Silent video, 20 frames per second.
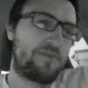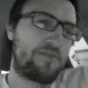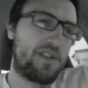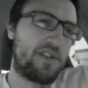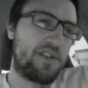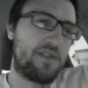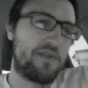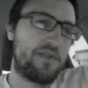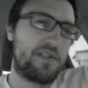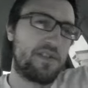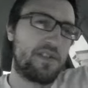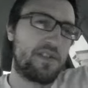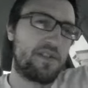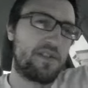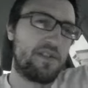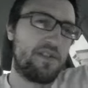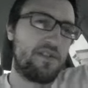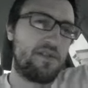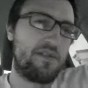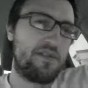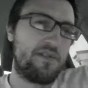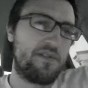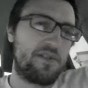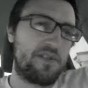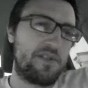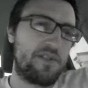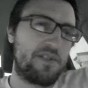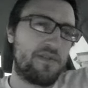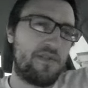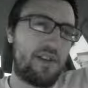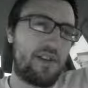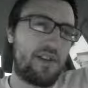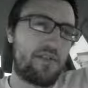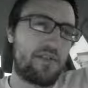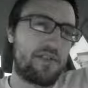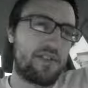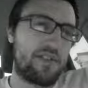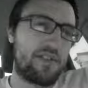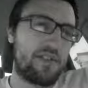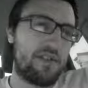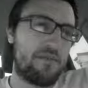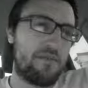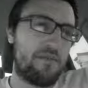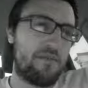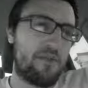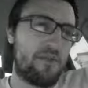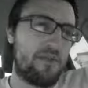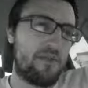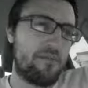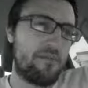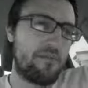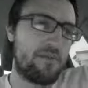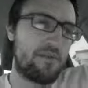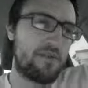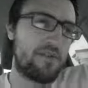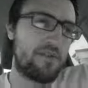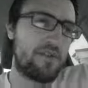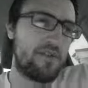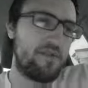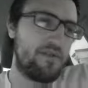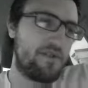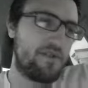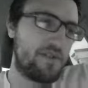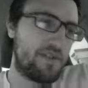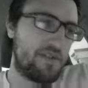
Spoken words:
into a single node whose value is the sum of all the merged nodes.